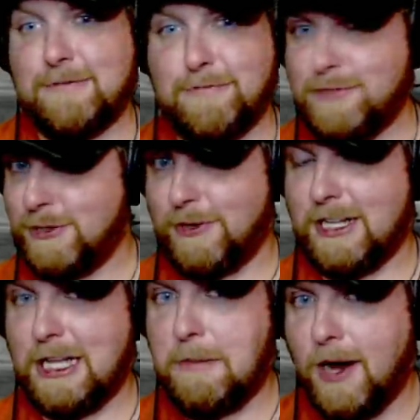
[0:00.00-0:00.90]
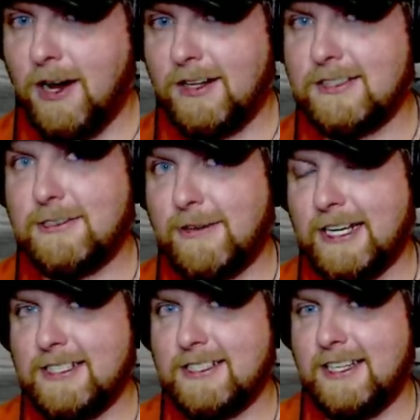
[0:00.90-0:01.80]
sort of Le Mans
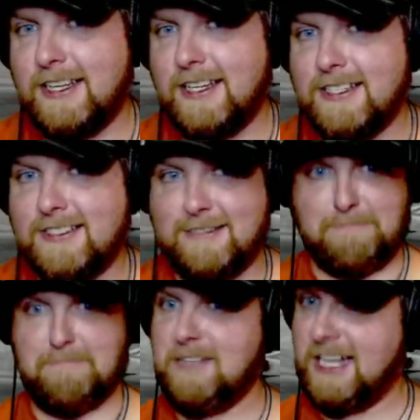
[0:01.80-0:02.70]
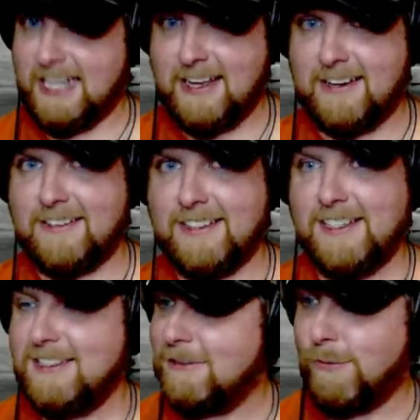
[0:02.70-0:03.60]
race is, again,
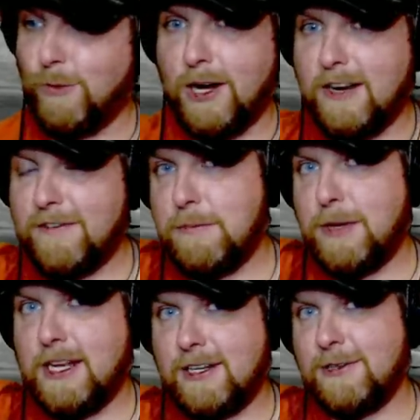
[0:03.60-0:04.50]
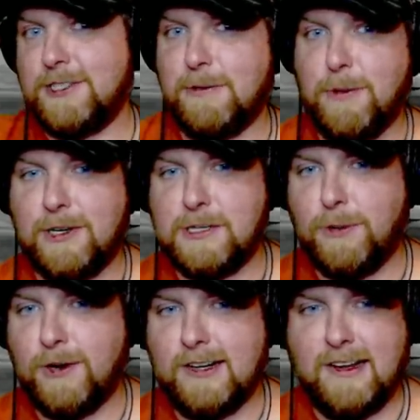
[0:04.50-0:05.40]
one of the pinnacles of
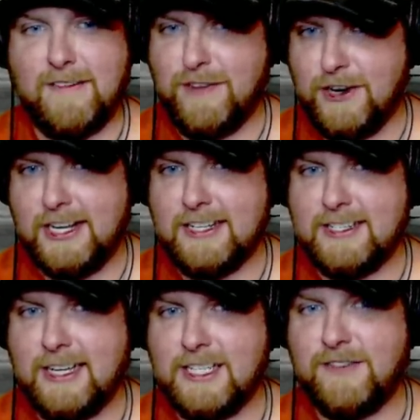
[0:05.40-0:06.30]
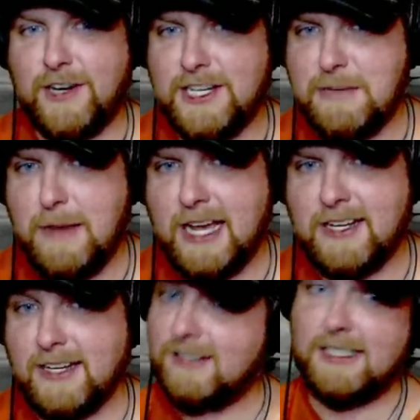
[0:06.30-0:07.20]
motorsport. Very intense, very
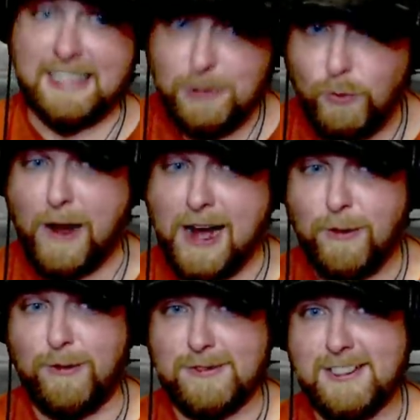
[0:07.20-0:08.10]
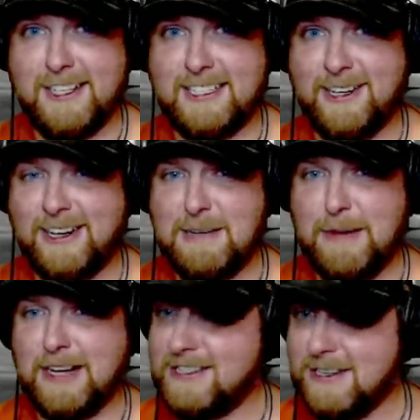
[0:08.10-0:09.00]
demanding. Wow. talk
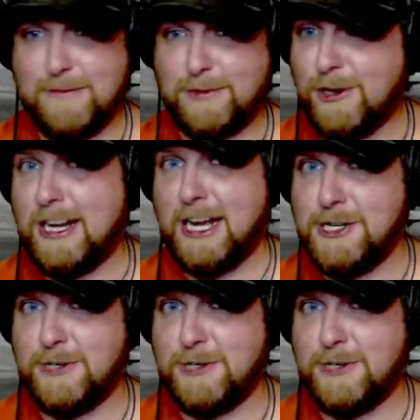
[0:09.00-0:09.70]
about some credentials.